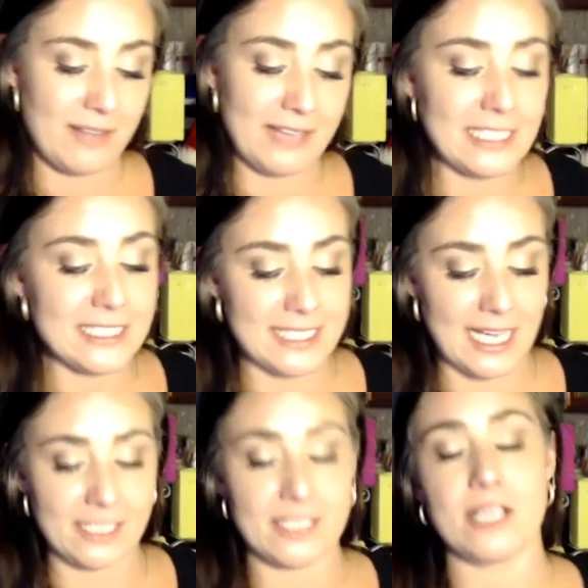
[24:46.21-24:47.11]
They
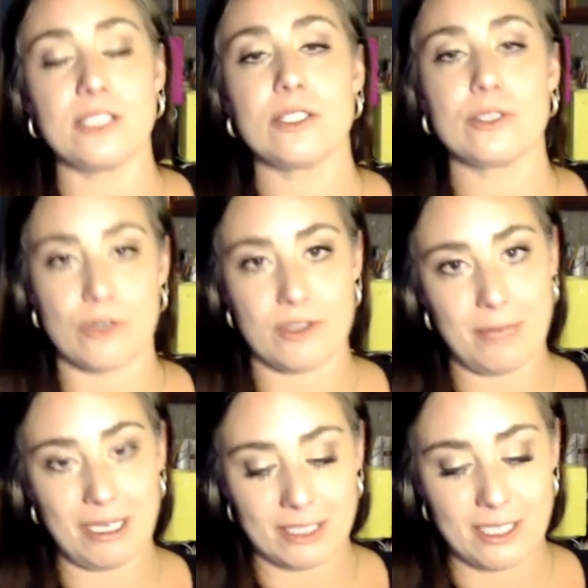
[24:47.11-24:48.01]
decided on North
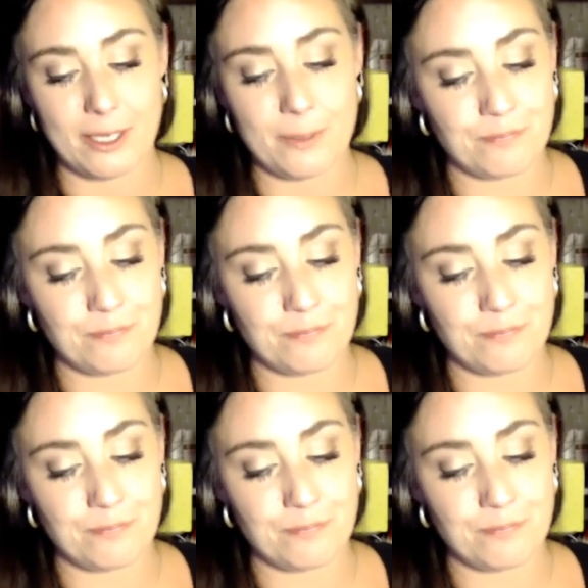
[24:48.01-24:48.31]
America.